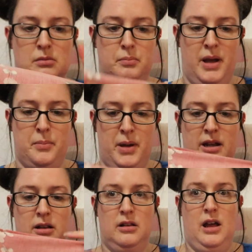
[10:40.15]
back
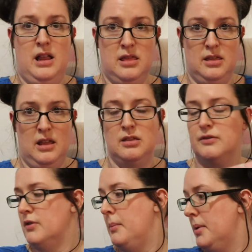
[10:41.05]
panel and then the
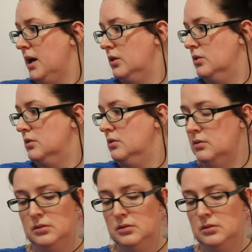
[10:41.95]
front panel.